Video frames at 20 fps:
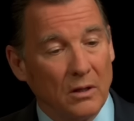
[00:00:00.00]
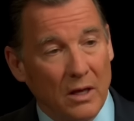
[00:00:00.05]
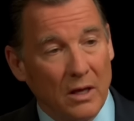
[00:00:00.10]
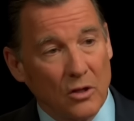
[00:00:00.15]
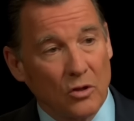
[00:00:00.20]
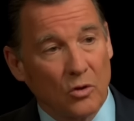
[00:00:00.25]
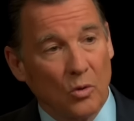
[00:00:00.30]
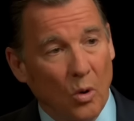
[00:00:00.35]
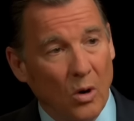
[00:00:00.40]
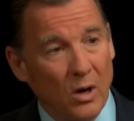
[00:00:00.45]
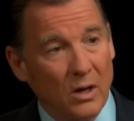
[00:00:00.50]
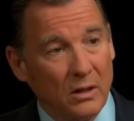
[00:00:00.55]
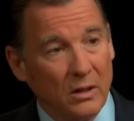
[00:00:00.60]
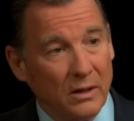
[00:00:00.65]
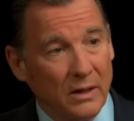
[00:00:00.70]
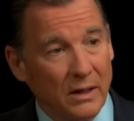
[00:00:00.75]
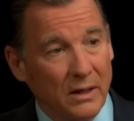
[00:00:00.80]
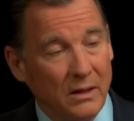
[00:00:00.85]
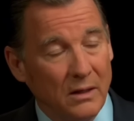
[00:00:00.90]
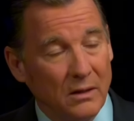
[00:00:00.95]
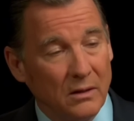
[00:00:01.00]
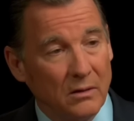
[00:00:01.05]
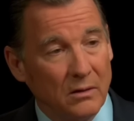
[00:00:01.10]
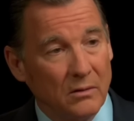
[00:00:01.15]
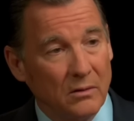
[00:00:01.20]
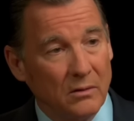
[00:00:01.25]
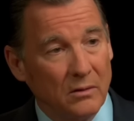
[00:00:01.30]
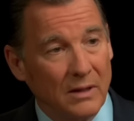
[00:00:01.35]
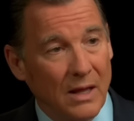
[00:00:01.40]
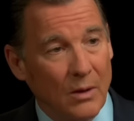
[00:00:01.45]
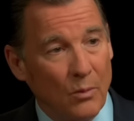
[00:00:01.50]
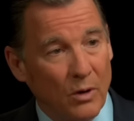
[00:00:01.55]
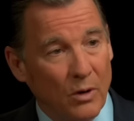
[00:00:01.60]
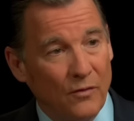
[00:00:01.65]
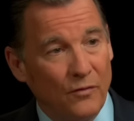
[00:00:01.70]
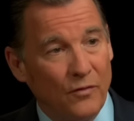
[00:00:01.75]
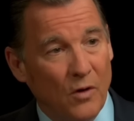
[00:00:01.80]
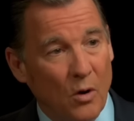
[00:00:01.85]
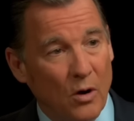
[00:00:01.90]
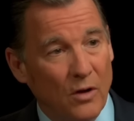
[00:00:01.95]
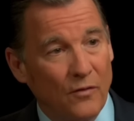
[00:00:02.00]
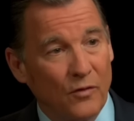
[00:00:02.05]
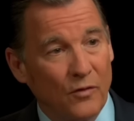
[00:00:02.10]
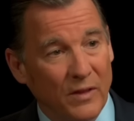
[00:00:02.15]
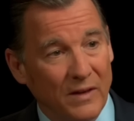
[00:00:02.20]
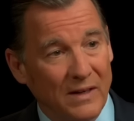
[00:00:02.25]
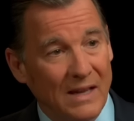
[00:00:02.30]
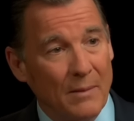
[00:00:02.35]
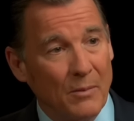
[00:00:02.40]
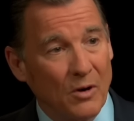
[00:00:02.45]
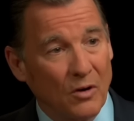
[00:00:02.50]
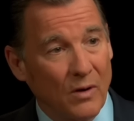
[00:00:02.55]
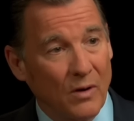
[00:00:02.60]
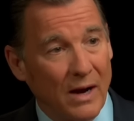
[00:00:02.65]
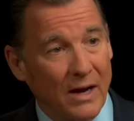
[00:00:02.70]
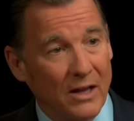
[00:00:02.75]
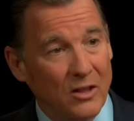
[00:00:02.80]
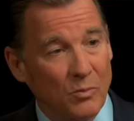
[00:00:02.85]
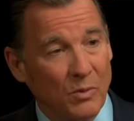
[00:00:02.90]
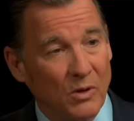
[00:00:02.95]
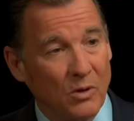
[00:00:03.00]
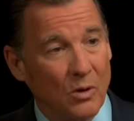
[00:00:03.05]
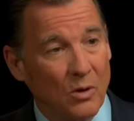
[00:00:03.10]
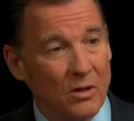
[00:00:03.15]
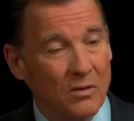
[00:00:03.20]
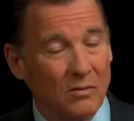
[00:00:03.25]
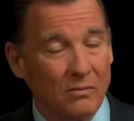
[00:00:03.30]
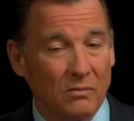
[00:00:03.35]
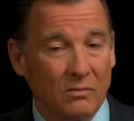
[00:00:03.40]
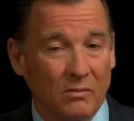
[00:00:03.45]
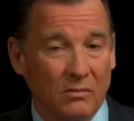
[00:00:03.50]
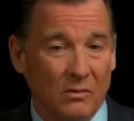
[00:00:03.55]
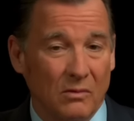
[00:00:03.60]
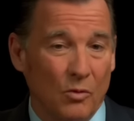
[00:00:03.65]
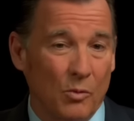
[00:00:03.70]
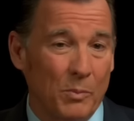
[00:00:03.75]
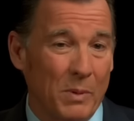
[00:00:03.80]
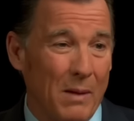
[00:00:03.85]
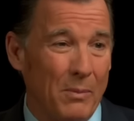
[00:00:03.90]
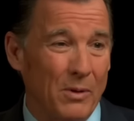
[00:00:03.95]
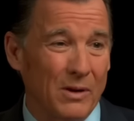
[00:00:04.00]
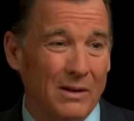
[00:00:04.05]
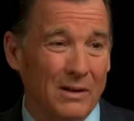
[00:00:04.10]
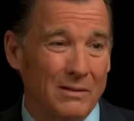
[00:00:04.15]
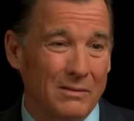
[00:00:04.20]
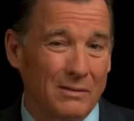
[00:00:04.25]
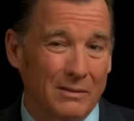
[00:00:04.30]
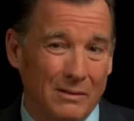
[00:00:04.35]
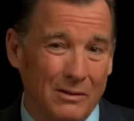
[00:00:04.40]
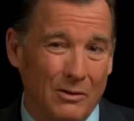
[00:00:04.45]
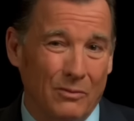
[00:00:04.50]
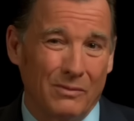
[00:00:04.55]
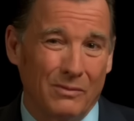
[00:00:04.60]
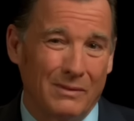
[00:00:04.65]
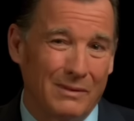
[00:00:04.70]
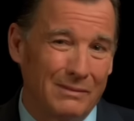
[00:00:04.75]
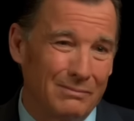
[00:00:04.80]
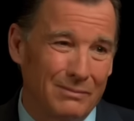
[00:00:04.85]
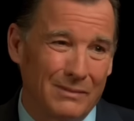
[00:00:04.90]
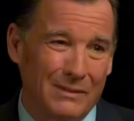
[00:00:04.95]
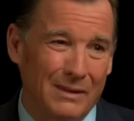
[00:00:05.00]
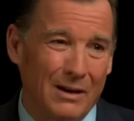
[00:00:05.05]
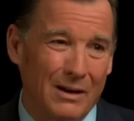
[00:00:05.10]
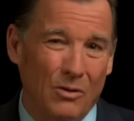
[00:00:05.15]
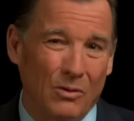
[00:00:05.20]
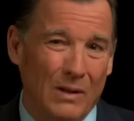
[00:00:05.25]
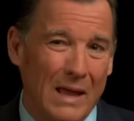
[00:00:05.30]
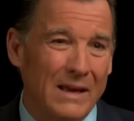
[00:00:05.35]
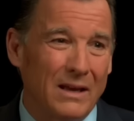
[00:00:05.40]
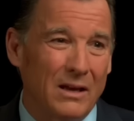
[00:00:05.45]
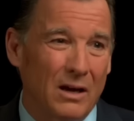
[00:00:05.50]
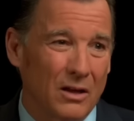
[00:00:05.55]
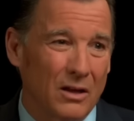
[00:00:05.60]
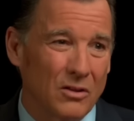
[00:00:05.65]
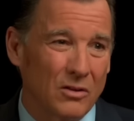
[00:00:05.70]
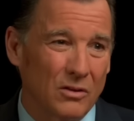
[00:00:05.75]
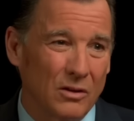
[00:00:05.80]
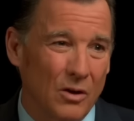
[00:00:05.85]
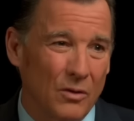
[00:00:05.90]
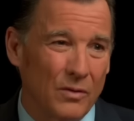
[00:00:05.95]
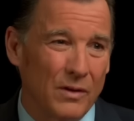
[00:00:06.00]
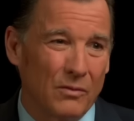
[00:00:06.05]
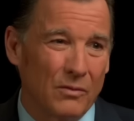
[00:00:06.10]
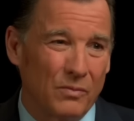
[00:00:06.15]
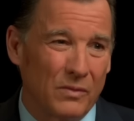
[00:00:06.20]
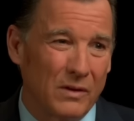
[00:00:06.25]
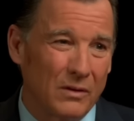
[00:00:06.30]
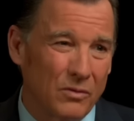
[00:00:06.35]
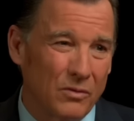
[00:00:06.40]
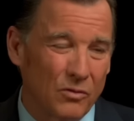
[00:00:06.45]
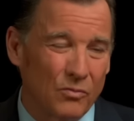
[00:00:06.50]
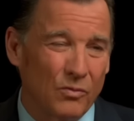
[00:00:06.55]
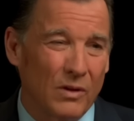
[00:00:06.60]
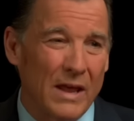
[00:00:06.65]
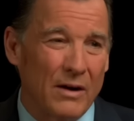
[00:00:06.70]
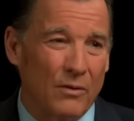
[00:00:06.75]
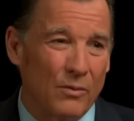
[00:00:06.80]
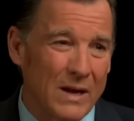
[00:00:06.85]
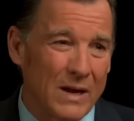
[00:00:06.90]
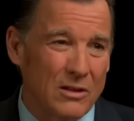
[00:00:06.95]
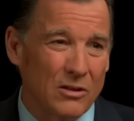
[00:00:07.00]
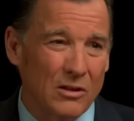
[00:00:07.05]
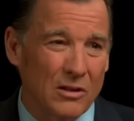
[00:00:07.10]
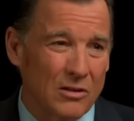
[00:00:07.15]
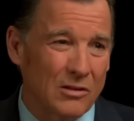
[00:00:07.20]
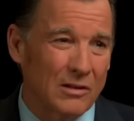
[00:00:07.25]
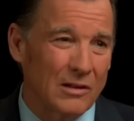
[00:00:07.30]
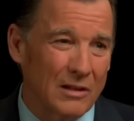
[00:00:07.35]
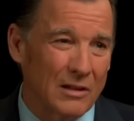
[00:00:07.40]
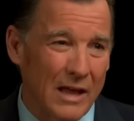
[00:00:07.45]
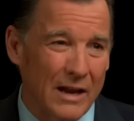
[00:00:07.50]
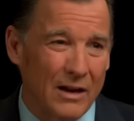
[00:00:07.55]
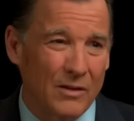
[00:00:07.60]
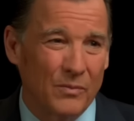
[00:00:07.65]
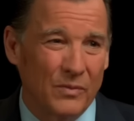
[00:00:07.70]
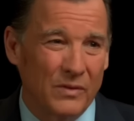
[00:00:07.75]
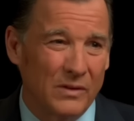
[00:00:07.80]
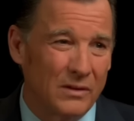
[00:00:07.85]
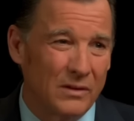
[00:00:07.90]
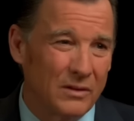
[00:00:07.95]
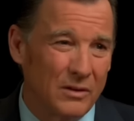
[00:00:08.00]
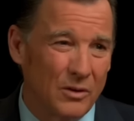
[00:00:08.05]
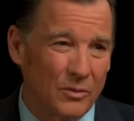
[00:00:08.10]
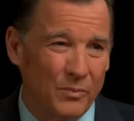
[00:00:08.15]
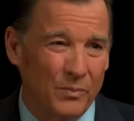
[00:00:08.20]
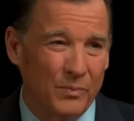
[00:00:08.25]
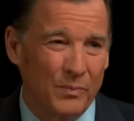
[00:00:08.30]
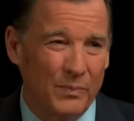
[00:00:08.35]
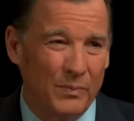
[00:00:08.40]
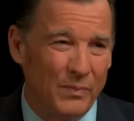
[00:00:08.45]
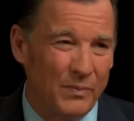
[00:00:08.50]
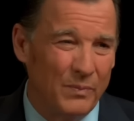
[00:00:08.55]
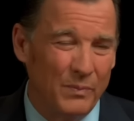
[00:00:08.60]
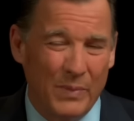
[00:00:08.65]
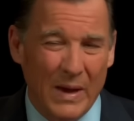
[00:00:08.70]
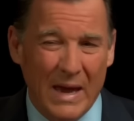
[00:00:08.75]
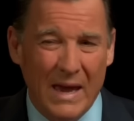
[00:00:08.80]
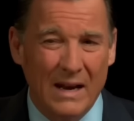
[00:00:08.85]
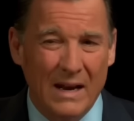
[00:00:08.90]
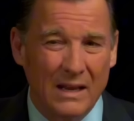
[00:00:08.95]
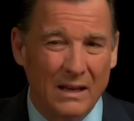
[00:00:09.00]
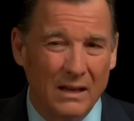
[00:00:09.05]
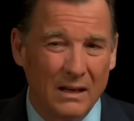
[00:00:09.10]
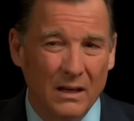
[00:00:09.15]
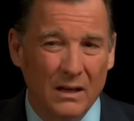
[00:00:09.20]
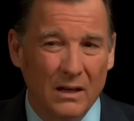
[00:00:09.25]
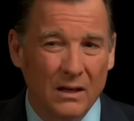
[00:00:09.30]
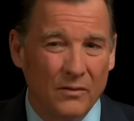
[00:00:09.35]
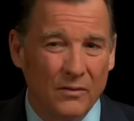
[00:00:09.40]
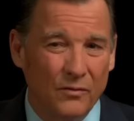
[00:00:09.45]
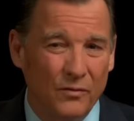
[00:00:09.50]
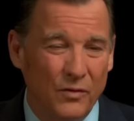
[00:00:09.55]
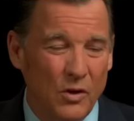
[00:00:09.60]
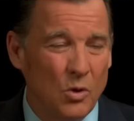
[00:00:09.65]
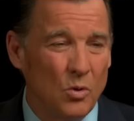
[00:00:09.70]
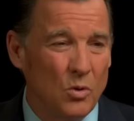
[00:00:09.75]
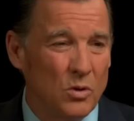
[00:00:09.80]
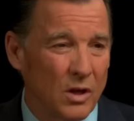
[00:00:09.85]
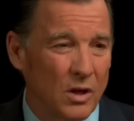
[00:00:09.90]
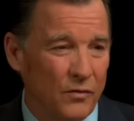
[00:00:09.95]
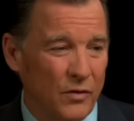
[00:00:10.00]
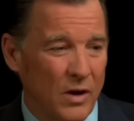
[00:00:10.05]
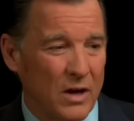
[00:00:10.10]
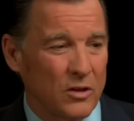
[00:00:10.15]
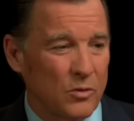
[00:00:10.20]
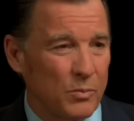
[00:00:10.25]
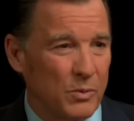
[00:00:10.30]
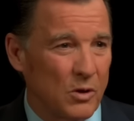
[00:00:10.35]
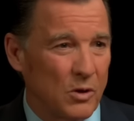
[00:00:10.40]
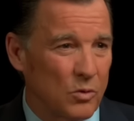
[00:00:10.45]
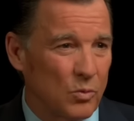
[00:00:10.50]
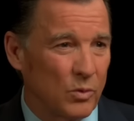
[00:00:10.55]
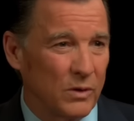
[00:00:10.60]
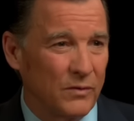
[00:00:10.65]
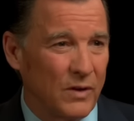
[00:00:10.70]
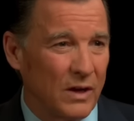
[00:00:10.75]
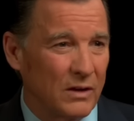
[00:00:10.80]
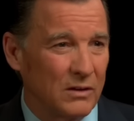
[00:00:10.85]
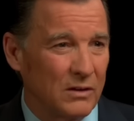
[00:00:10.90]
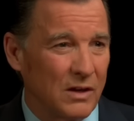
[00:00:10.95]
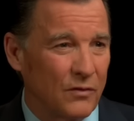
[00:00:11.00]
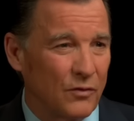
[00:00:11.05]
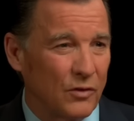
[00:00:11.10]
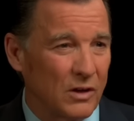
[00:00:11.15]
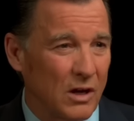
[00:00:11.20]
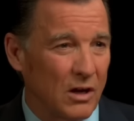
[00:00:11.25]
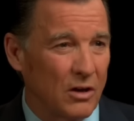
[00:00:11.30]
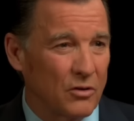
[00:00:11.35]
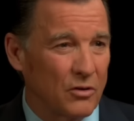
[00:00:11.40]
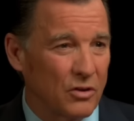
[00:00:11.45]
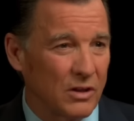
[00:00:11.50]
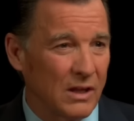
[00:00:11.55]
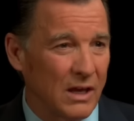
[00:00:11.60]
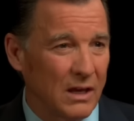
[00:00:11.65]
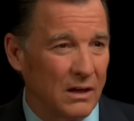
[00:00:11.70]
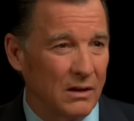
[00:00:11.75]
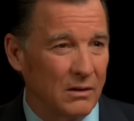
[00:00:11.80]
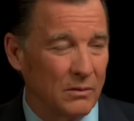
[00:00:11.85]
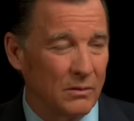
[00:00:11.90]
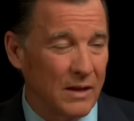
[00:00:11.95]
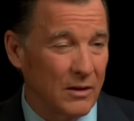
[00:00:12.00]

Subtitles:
Historically, they would have voted for the Democrats because the Republicans, they don't like us. There's a lot of racists. There's a lot of, bad views of us because we've got different color skin.